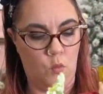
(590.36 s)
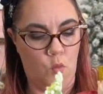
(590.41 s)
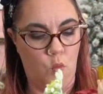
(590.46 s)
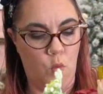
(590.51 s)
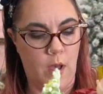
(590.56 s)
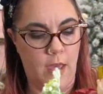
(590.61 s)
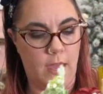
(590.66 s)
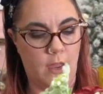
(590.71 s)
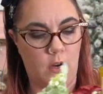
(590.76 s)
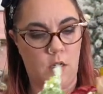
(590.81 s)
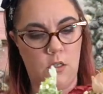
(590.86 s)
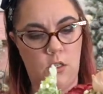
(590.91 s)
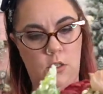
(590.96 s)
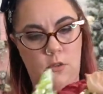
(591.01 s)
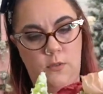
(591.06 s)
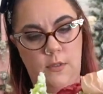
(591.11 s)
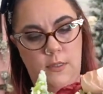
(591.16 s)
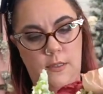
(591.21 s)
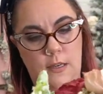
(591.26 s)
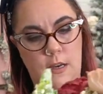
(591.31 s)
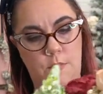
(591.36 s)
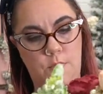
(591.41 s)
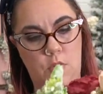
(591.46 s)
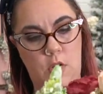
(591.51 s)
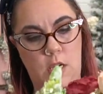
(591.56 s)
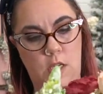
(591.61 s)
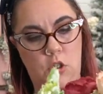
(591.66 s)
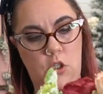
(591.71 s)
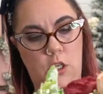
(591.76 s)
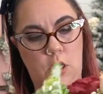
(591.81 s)
wire to stem
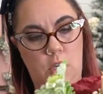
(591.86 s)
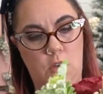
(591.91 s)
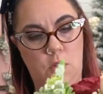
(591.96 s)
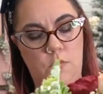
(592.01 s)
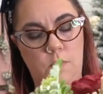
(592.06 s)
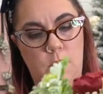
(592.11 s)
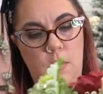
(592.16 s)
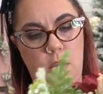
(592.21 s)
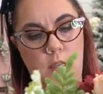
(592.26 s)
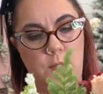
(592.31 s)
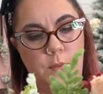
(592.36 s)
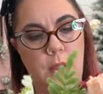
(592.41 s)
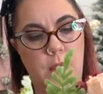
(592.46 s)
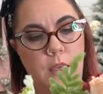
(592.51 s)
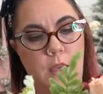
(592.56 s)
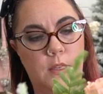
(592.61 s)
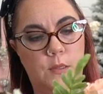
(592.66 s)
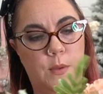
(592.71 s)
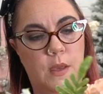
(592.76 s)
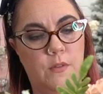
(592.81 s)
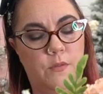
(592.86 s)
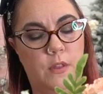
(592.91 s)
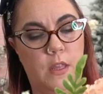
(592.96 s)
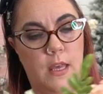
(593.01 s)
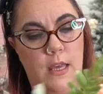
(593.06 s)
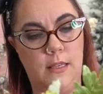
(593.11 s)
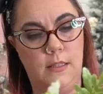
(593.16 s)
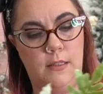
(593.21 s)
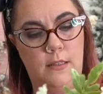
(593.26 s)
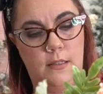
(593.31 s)
ratio. It's probably because we have
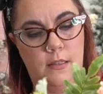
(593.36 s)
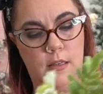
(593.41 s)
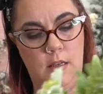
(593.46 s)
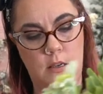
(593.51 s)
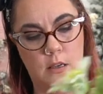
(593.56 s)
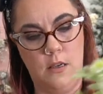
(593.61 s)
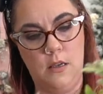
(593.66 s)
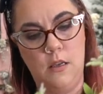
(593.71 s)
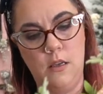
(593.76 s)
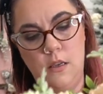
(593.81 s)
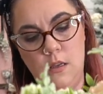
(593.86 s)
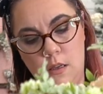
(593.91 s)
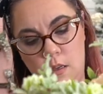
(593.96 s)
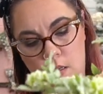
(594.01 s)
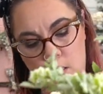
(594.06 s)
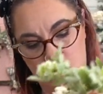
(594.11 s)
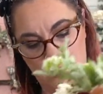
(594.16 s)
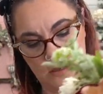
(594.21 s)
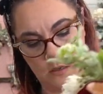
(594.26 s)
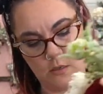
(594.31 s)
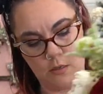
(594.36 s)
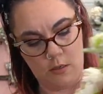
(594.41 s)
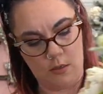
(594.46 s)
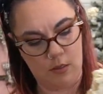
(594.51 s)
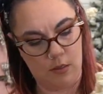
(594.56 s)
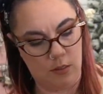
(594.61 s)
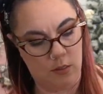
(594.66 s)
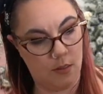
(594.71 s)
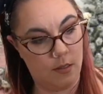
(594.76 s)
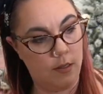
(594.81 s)
less
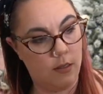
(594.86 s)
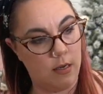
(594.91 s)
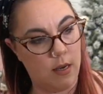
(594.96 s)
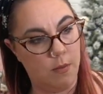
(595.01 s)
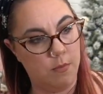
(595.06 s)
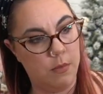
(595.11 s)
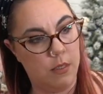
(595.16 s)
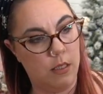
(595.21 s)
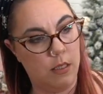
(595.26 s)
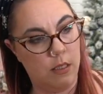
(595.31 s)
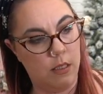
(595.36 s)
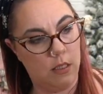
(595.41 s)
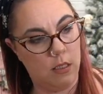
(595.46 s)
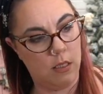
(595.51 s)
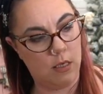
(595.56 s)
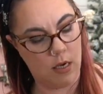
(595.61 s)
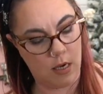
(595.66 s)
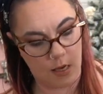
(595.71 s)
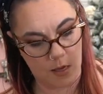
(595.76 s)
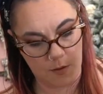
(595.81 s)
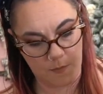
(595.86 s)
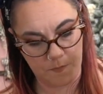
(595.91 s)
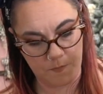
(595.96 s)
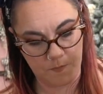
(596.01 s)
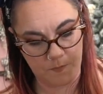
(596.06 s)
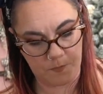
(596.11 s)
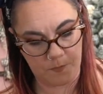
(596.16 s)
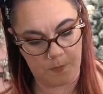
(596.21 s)
stems this time.